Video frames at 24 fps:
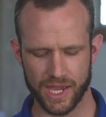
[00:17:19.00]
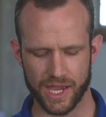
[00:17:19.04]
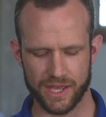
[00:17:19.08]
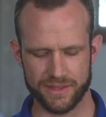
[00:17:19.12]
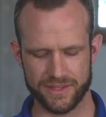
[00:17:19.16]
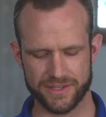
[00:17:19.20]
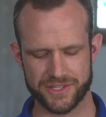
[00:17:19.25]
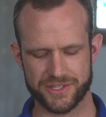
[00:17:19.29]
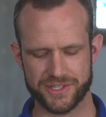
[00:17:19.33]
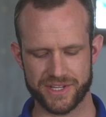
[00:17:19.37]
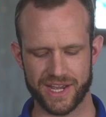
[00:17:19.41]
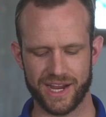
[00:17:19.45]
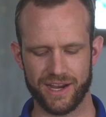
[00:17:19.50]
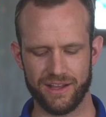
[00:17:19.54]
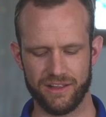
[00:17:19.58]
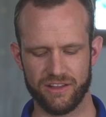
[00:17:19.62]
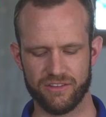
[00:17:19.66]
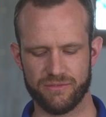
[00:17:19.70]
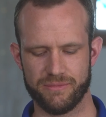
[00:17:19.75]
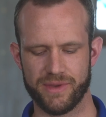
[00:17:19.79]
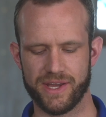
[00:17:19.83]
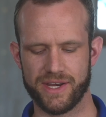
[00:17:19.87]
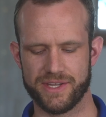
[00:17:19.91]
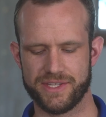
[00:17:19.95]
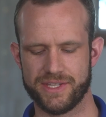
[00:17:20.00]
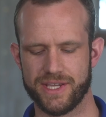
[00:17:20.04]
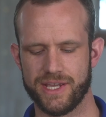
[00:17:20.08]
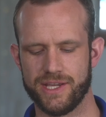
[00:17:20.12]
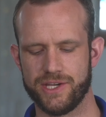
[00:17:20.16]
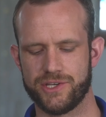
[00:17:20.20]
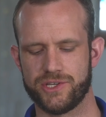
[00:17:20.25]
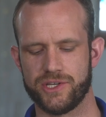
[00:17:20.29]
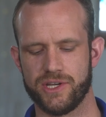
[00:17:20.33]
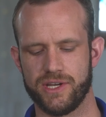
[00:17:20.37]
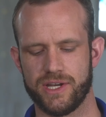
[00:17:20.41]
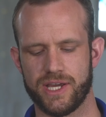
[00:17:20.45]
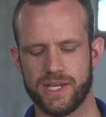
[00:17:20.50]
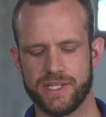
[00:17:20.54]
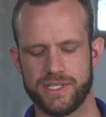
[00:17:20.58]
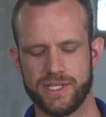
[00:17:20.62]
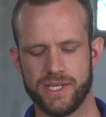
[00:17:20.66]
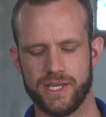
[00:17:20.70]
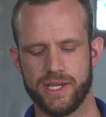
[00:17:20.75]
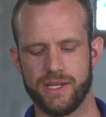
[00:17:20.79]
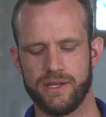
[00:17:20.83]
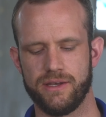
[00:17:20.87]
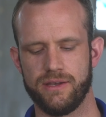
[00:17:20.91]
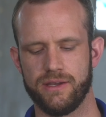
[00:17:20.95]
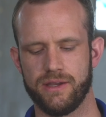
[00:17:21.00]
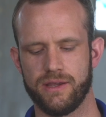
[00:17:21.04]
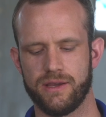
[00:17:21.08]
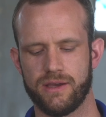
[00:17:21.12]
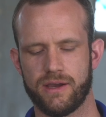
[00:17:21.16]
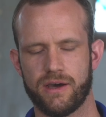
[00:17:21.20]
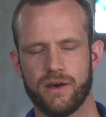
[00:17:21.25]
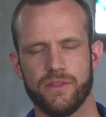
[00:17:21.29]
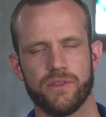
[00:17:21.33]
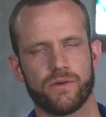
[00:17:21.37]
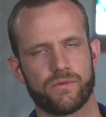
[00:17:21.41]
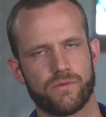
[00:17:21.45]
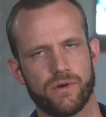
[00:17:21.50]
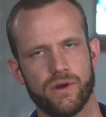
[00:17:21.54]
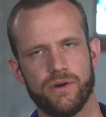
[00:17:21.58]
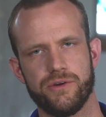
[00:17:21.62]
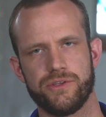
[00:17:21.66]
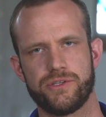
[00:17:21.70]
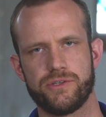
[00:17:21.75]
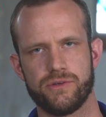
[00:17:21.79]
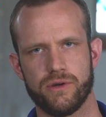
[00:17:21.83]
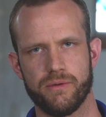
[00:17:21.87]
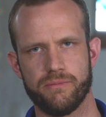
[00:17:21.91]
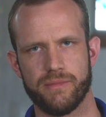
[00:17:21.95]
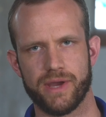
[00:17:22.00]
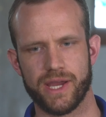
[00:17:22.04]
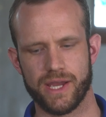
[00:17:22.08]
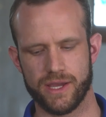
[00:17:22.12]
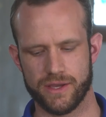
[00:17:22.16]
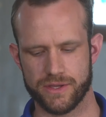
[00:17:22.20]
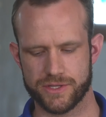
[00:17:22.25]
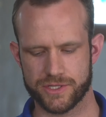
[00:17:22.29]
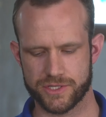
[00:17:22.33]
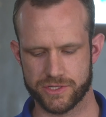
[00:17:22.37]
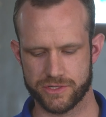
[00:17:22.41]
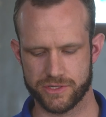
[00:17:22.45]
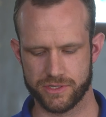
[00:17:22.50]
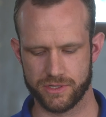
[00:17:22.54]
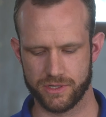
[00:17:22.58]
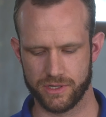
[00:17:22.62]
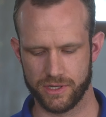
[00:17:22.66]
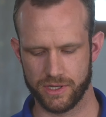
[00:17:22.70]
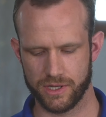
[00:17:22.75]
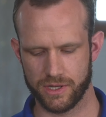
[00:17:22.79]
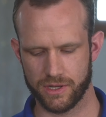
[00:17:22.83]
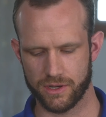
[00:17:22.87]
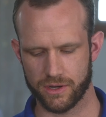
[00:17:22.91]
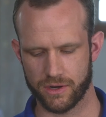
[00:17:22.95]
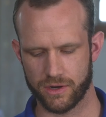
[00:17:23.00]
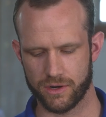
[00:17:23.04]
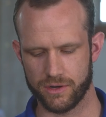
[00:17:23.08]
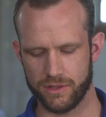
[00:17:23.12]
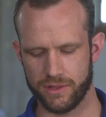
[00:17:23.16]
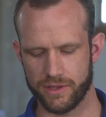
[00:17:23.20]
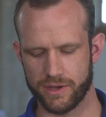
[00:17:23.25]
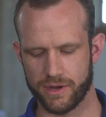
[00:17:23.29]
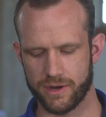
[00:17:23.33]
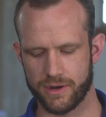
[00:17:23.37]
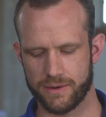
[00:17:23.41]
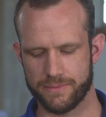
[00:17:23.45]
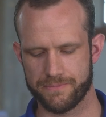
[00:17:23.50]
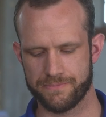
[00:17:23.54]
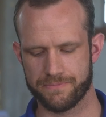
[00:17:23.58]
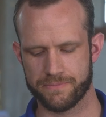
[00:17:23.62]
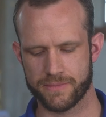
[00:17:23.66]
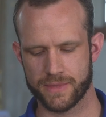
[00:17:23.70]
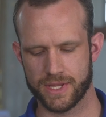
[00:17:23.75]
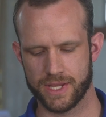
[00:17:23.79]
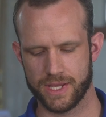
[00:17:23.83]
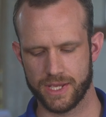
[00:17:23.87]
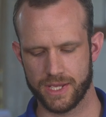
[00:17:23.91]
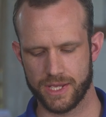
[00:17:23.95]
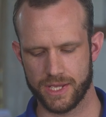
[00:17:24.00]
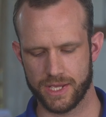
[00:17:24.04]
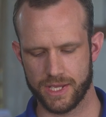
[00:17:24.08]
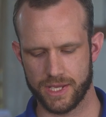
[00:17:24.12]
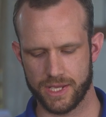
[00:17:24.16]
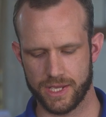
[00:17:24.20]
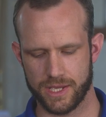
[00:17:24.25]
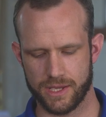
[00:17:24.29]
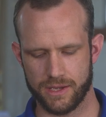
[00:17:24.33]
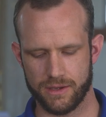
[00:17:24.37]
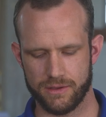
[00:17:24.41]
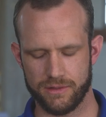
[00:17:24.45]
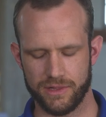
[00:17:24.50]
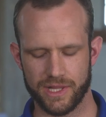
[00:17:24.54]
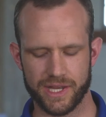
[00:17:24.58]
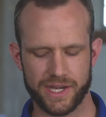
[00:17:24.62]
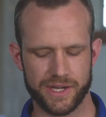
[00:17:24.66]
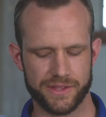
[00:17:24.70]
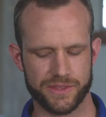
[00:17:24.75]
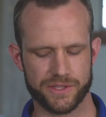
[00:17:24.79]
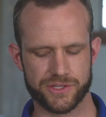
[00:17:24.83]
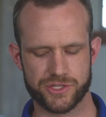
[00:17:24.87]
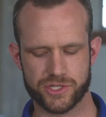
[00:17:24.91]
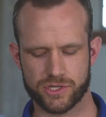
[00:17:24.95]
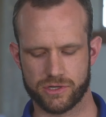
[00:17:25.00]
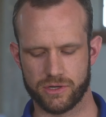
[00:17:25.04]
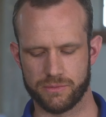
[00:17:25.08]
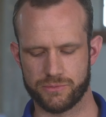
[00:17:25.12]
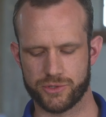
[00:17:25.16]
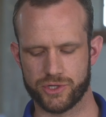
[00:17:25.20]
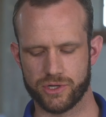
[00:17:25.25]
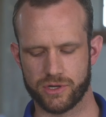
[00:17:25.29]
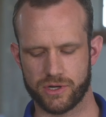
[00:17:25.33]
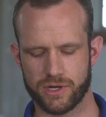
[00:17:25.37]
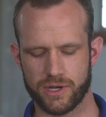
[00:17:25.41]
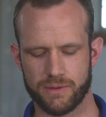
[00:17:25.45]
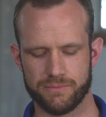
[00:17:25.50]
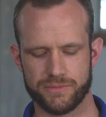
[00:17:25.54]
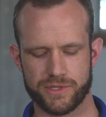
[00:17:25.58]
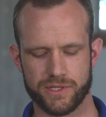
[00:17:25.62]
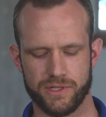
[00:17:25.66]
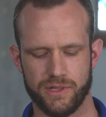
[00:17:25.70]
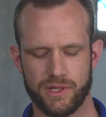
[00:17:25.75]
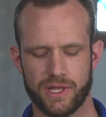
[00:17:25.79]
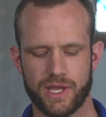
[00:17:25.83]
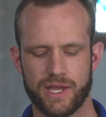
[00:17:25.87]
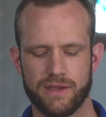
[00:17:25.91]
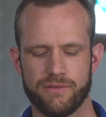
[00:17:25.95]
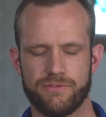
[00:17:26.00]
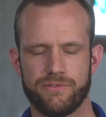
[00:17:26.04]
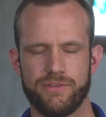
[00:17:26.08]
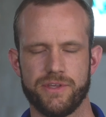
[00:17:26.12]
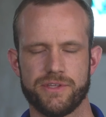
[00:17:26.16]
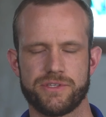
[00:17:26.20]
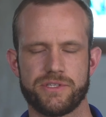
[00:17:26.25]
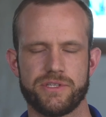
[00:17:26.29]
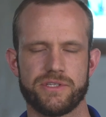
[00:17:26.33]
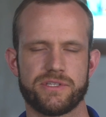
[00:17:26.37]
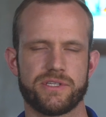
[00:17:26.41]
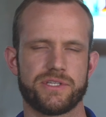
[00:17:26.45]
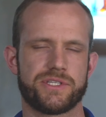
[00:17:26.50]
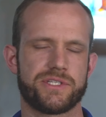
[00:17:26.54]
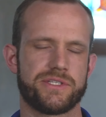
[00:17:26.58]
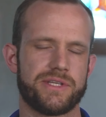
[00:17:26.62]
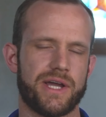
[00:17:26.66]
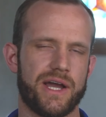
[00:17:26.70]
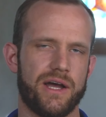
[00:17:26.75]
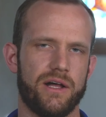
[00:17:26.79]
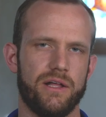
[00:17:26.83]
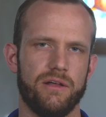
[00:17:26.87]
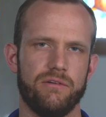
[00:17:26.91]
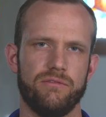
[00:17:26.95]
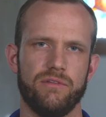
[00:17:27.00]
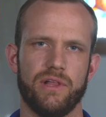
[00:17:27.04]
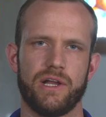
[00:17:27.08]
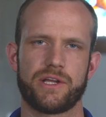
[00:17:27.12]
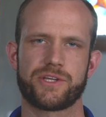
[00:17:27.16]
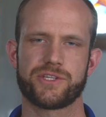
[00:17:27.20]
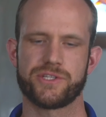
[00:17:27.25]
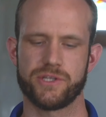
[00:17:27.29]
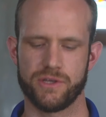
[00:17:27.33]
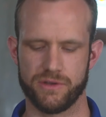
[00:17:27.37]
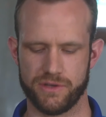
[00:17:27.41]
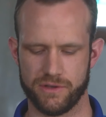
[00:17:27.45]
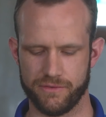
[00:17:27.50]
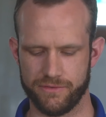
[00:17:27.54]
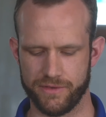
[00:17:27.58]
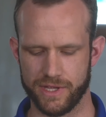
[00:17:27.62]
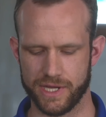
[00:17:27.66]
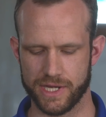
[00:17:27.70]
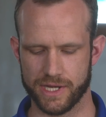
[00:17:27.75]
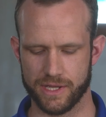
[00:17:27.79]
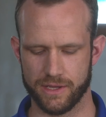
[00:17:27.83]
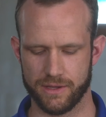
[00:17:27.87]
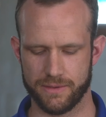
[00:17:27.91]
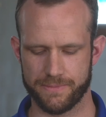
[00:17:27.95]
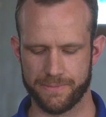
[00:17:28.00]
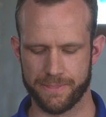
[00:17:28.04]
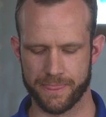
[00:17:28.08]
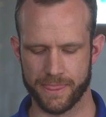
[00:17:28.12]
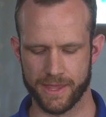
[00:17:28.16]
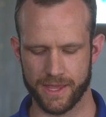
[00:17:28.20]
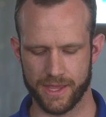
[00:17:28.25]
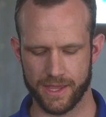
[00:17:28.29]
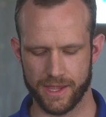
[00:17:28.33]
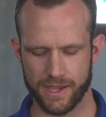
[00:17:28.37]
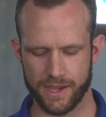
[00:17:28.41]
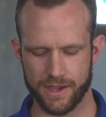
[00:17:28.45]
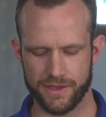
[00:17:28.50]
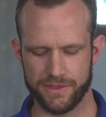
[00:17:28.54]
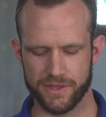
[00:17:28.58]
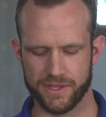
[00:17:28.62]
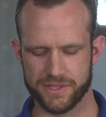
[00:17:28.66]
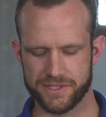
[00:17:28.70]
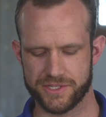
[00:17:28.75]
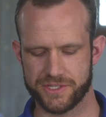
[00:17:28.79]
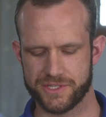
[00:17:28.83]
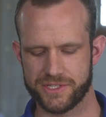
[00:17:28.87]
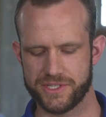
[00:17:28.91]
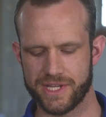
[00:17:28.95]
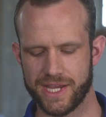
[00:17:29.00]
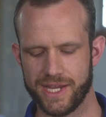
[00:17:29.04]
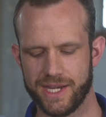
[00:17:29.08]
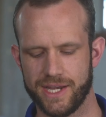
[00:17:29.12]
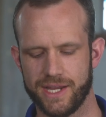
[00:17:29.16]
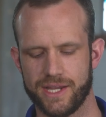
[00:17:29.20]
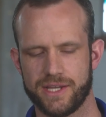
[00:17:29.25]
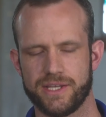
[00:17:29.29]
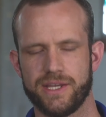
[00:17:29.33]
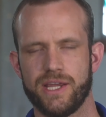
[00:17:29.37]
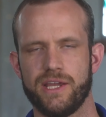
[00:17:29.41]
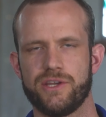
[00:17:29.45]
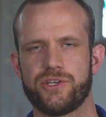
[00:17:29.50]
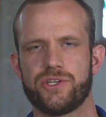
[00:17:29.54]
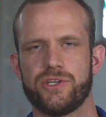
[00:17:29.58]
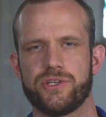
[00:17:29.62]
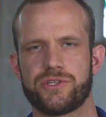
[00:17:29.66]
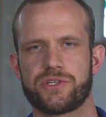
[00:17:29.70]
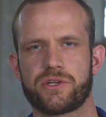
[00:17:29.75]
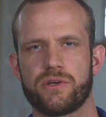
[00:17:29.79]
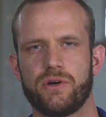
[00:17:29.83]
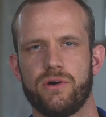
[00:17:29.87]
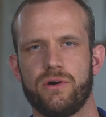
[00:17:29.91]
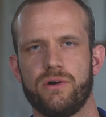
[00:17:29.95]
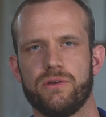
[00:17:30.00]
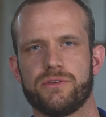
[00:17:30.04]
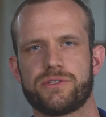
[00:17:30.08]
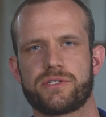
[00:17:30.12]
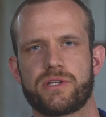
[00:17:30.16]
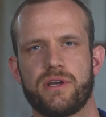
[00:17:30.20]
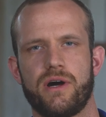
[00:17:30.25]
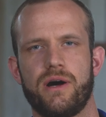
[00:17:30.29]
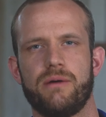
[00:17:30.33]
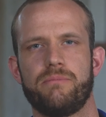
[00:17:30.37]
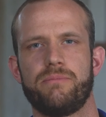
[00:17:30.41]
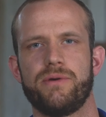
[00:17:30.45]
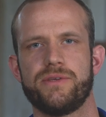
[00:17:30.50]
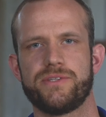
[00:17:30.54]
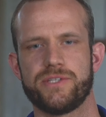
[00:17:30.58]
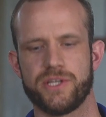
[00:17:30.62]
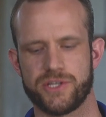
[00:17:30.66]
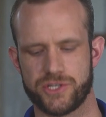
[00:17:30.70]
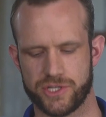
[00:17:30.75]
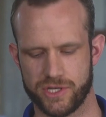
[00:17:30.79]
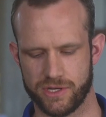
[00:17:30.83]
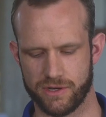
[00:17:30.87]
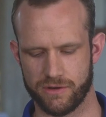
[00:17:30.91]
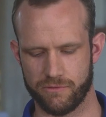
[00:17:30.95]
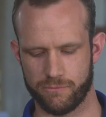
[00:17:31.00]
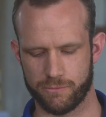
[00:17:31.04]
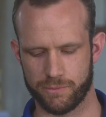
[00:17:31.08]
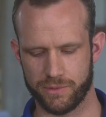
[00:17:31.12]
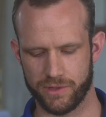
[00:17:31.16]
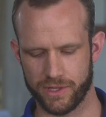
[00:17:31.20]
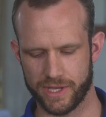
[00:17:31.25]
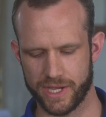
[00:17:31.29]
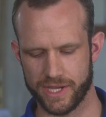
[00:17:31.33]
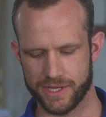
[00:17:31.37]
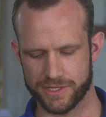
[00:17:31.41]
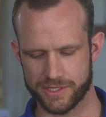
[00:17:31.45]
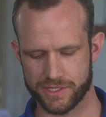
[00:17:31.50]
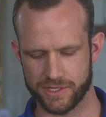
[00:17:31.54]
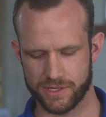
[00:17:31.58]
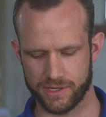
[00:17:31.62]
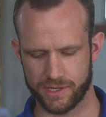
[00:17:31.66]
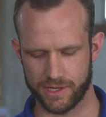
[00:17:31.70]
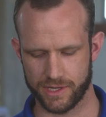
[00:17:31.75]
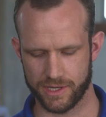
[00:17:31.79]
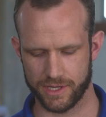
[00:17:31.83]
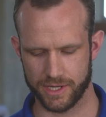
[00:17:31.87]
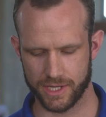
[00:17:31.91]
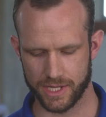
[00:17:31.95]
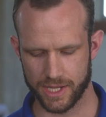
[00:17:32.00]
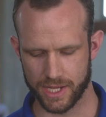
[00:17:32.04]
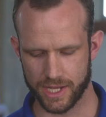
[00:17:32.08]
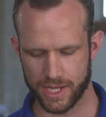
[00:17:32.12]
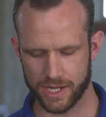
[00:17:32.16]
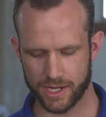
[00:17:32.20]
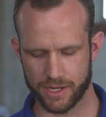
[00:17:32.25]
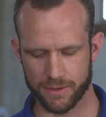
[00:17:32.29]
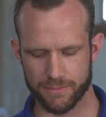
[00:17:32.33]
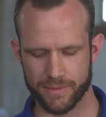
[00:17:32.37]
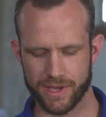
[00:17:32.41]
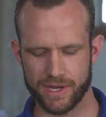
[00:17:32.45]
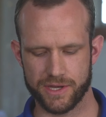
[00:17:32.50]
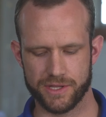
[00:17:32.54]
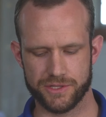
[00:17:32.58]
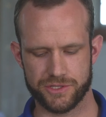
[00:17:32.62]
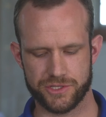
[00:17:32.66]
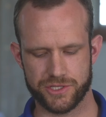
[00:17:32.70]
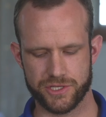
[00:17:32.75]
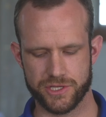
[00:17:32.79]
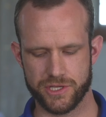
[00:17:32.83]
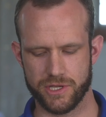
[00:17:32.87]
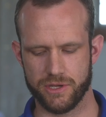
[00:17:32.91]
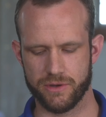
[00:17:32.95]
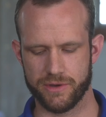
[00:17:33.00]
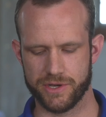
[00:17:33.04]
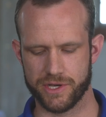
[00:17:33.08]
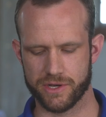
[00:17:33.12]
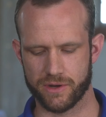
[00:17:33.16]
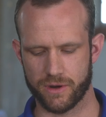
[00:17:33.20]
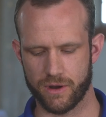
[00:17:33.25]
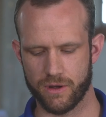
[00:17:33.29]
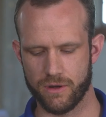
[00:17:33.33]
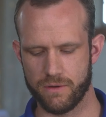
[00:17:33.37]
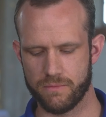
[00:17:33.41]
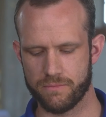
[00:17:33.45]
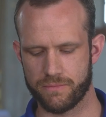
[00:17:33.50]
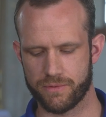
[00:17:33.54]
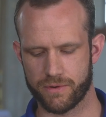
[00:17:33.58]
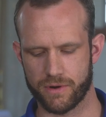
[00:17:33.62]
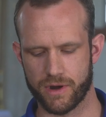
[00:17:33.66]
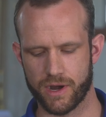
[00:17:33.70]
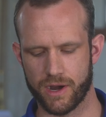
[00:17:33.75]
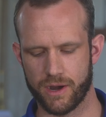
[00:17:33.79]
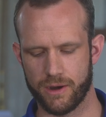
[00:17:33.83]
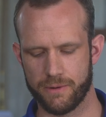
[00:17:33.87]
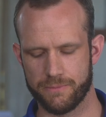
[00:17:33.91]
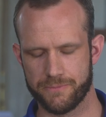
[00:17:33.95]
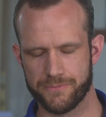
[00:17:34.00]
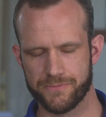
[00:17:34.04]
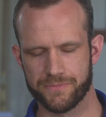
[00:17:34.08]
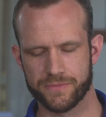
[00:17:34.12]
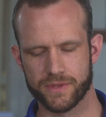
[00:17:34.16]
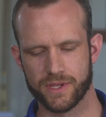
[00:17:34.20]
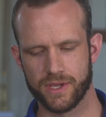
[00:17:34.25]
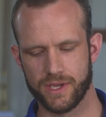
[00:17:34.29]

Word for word: In the style of meditation I did on the road to Emmaus earlier, letting the scripture come to life, this is a style of Lectio Divina that St. Ignatius calls composition of place, and I commend it to you in your own prayer.